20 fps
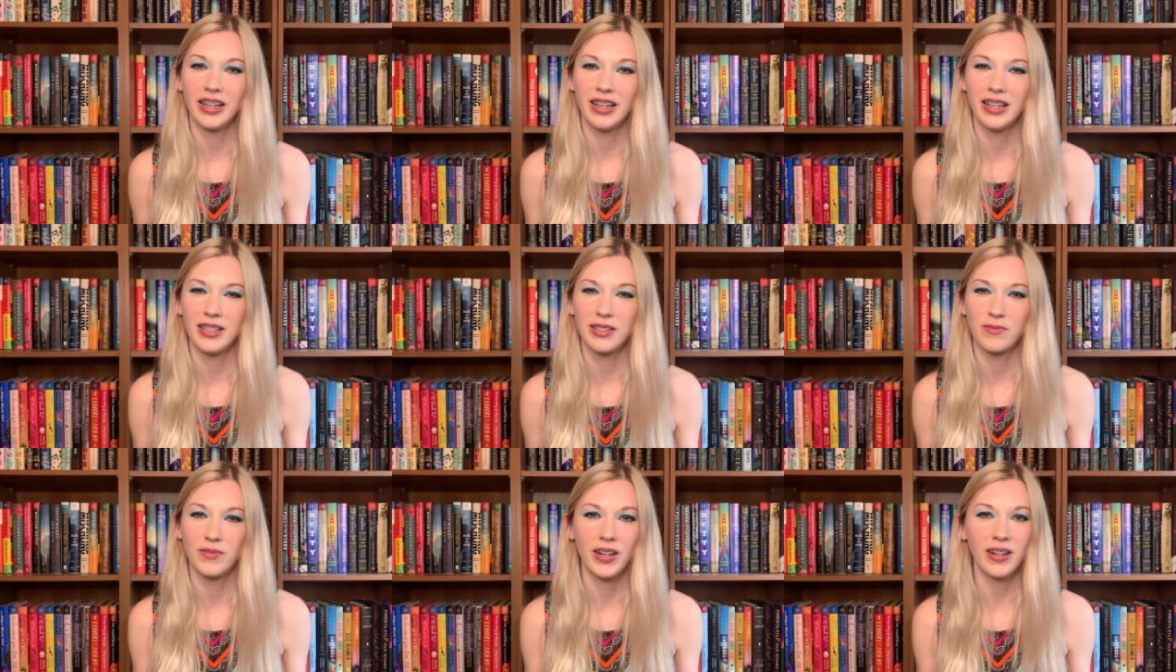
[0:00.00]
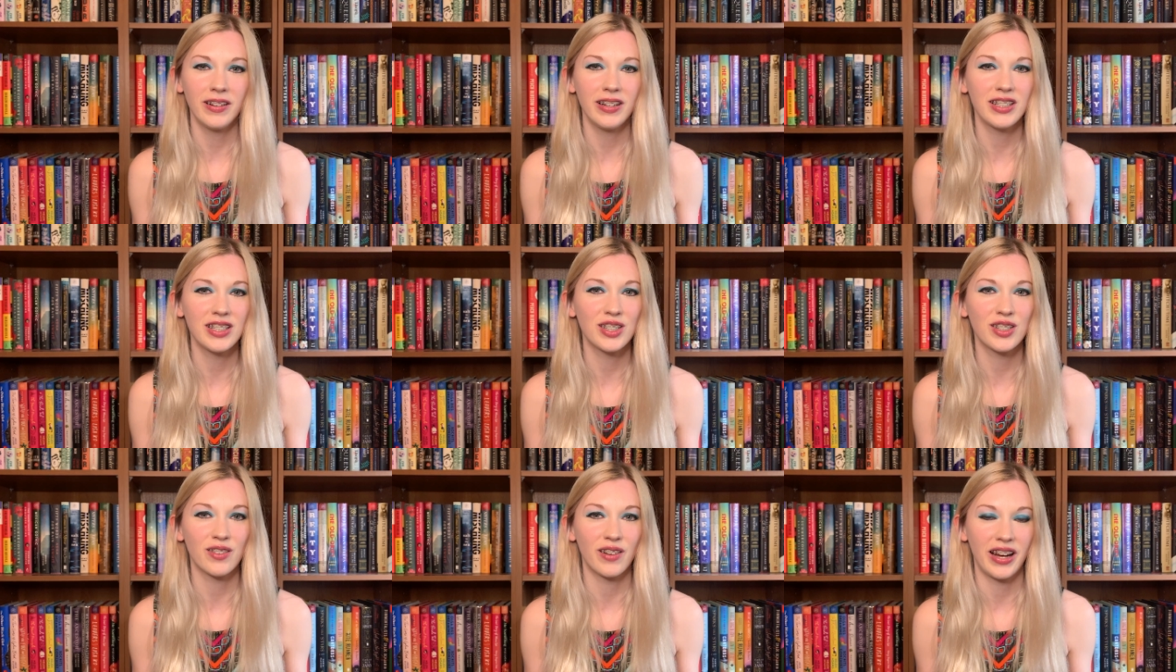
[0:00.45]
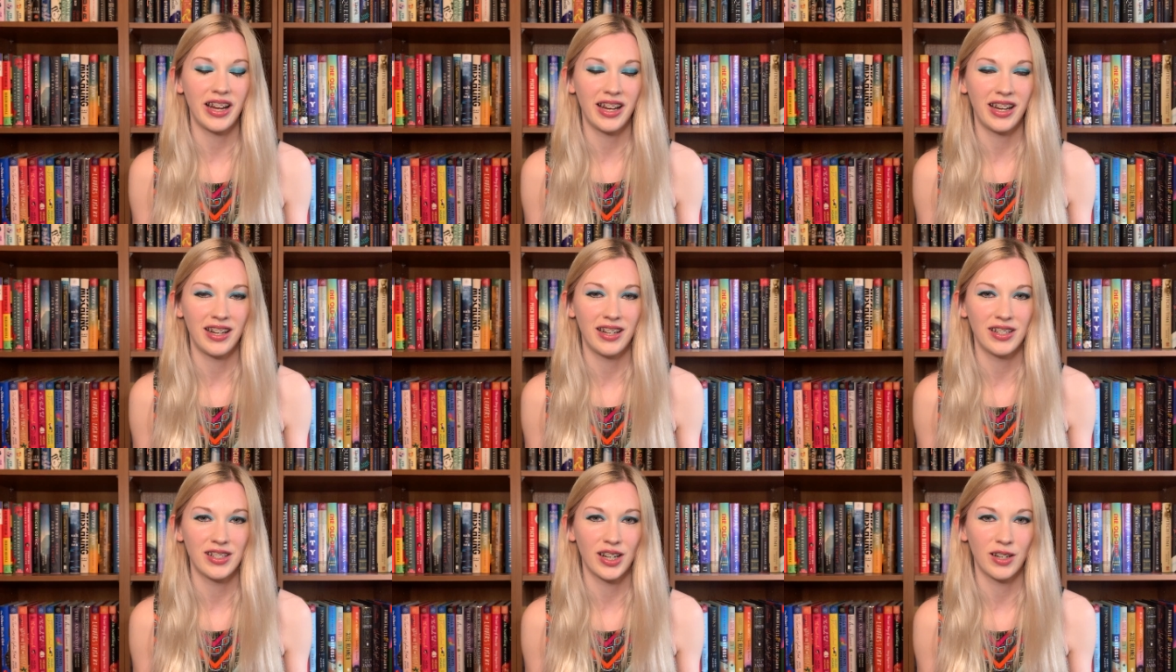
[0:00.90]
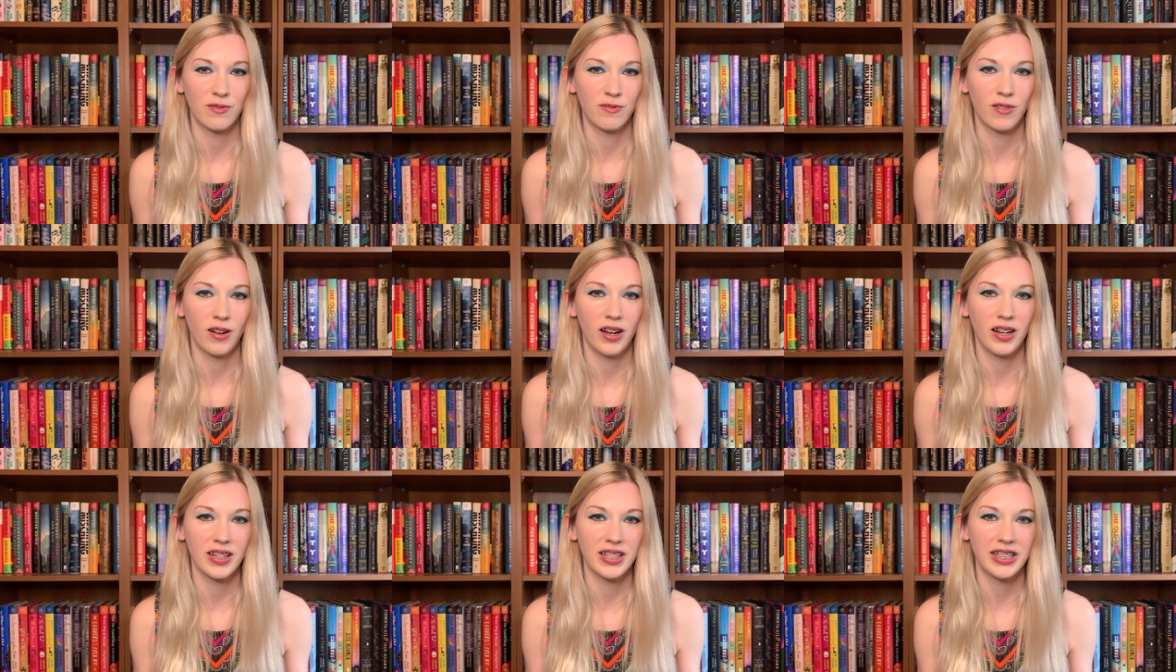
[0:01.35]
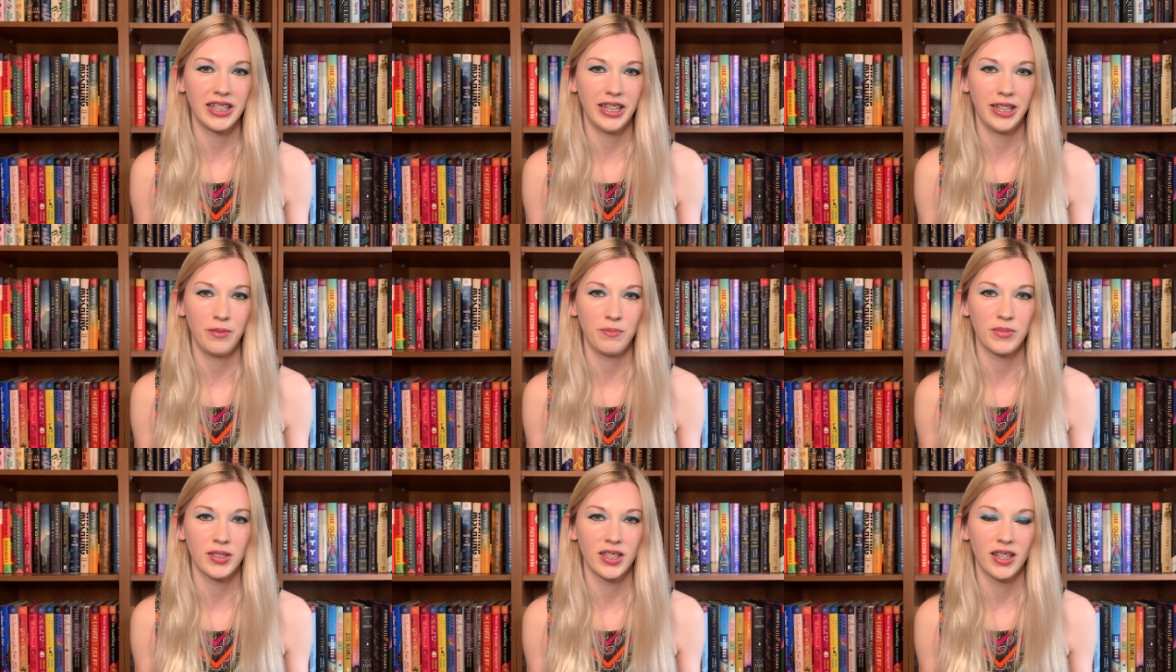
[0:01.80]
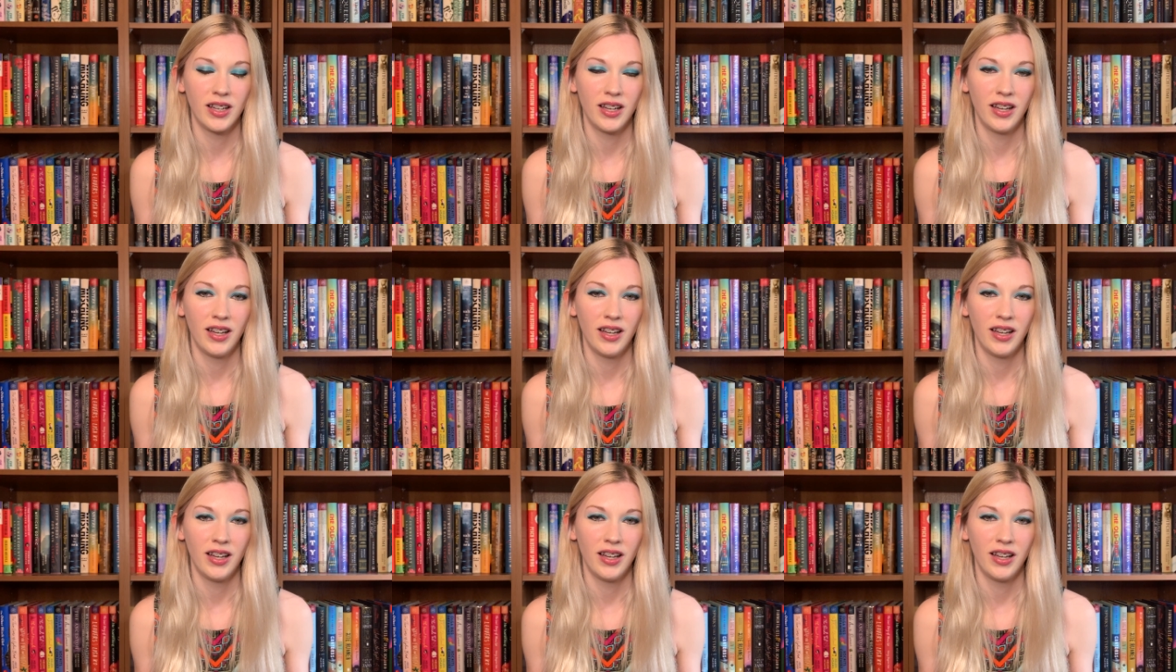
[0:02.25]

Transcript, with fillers: is very strange, and Frog seems